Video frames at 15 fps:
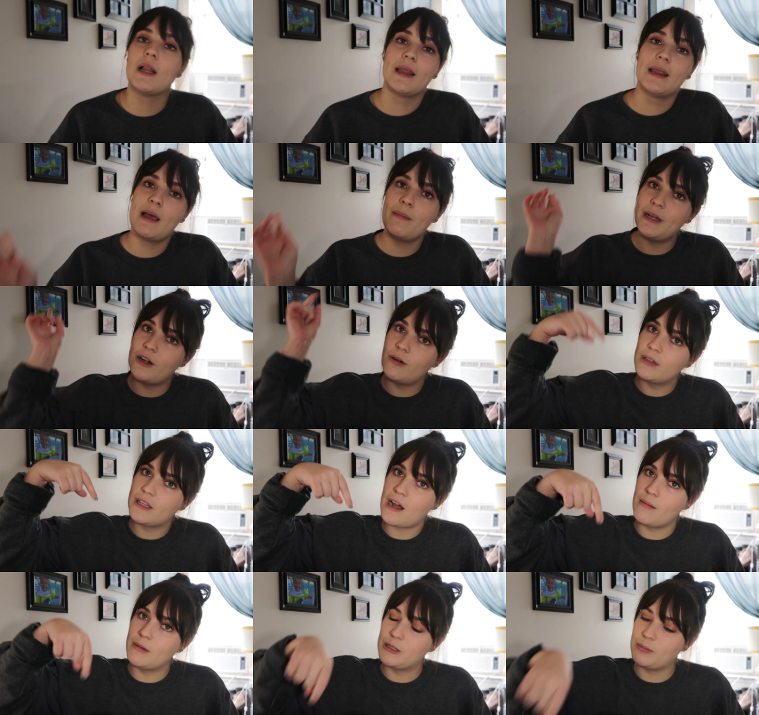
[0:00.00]
let me know in the
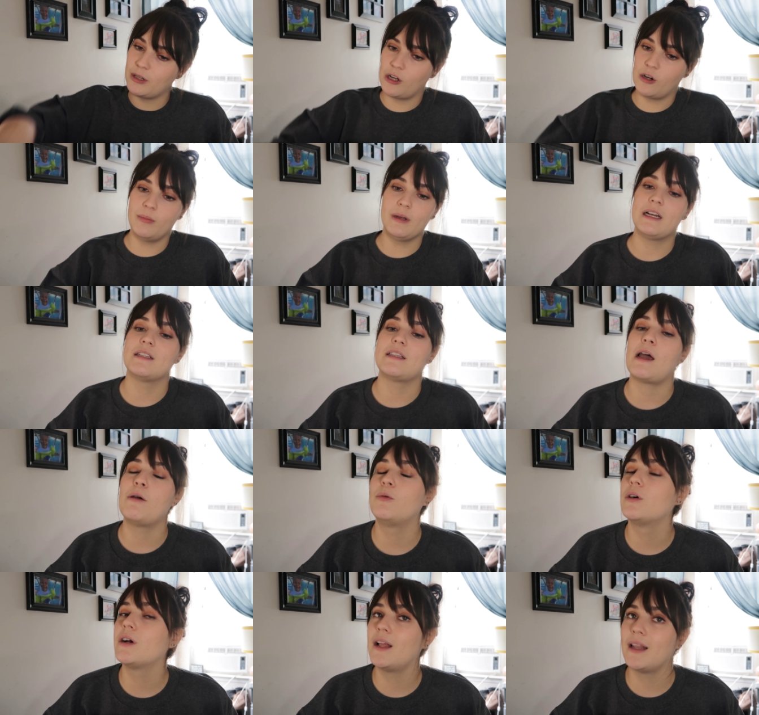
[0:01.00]
comments below because I
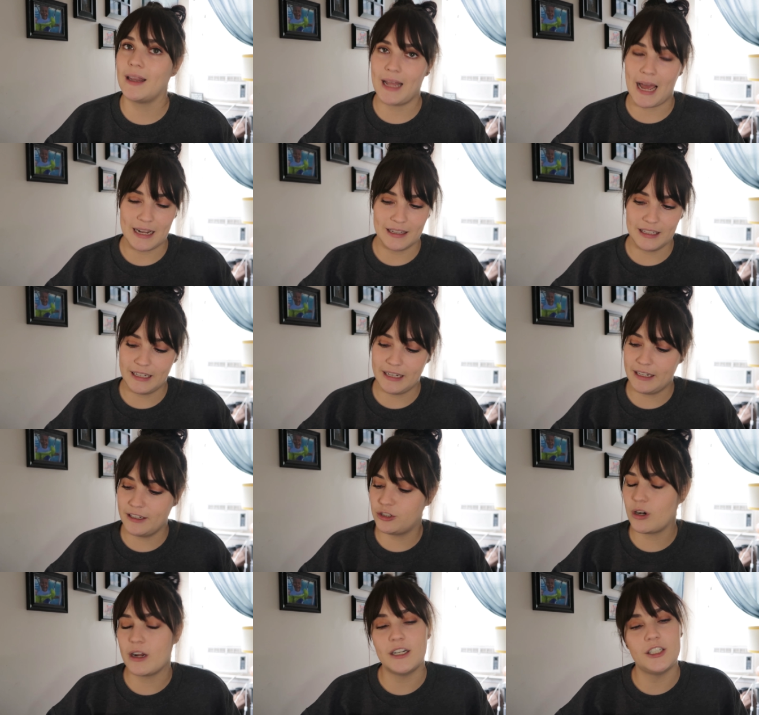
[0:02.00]
will gladly
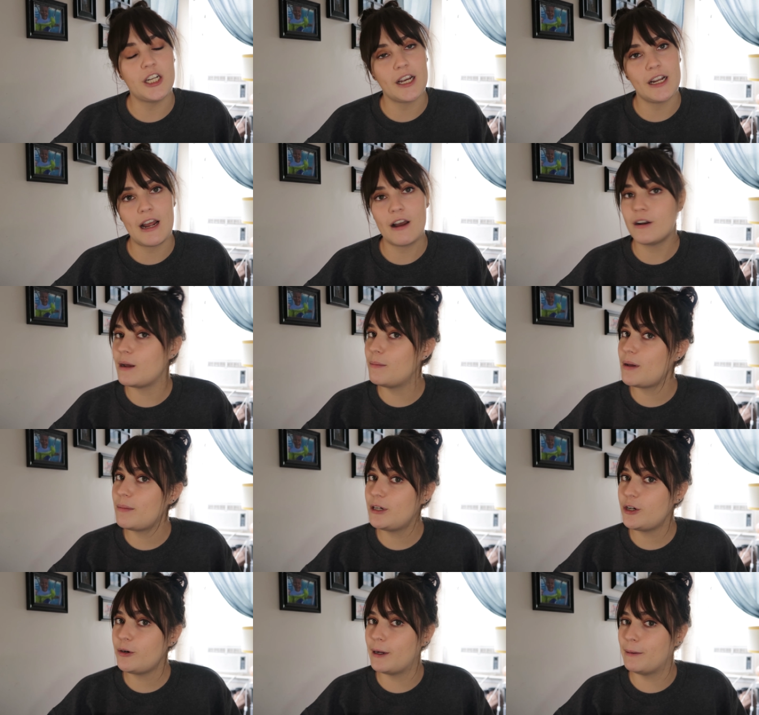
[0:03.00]
try to check it out and maybe
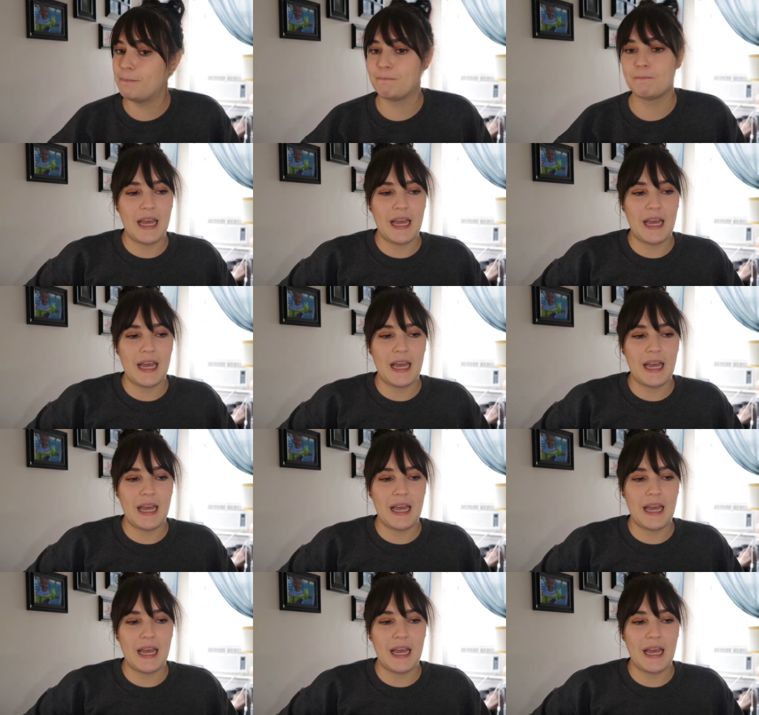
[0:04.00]
do it.